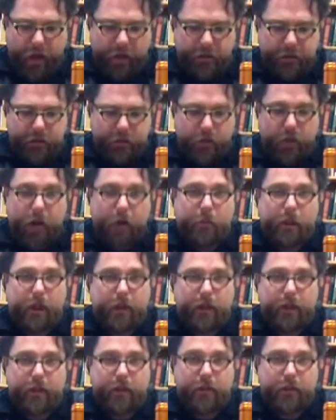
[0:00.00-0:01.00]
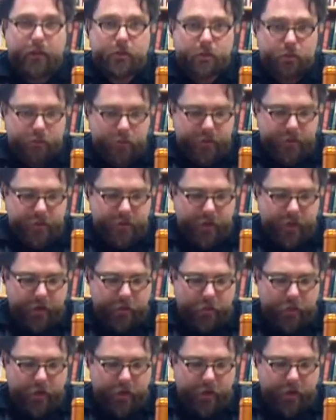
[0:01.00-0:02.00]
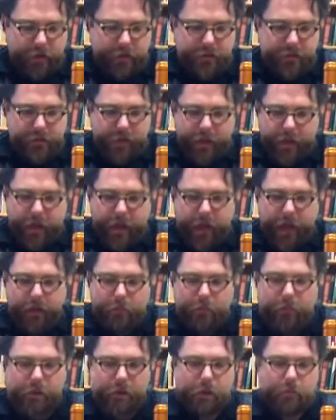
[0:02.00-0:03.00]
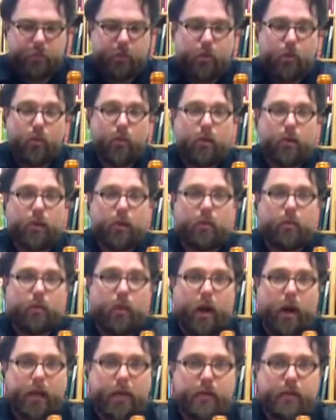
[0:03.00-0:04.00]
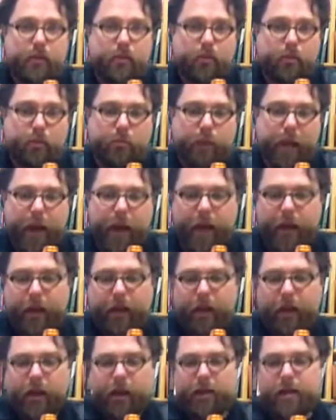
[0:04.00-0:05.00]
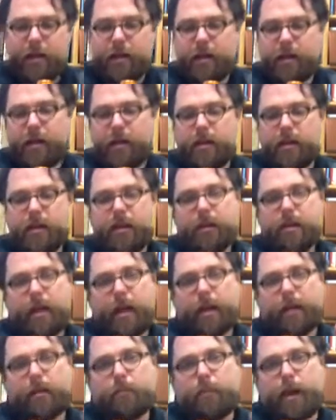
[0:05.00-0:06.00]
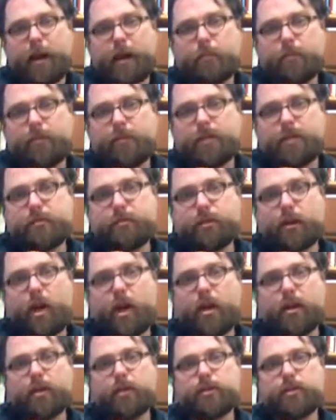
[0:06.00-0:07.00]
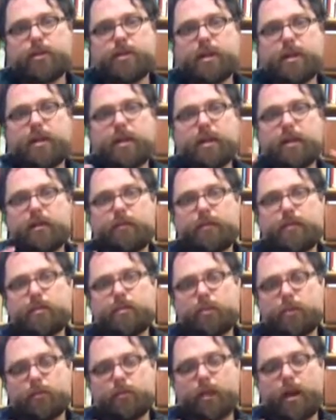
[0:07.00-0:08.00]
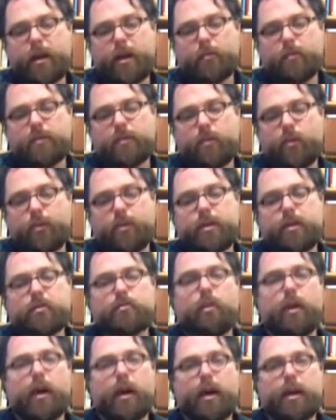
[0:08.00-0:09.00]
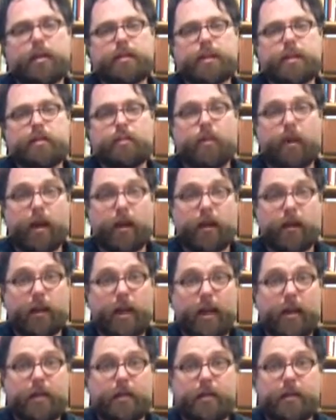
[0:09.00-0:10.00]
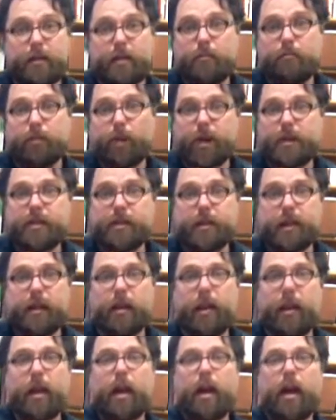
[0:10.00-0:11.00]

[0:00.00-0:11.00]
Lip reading: So come on in to Westside Wines and pick up your wine school pack. At the bottom of this blog, you'll see the individual write-ups for these wines, as well as the pricing.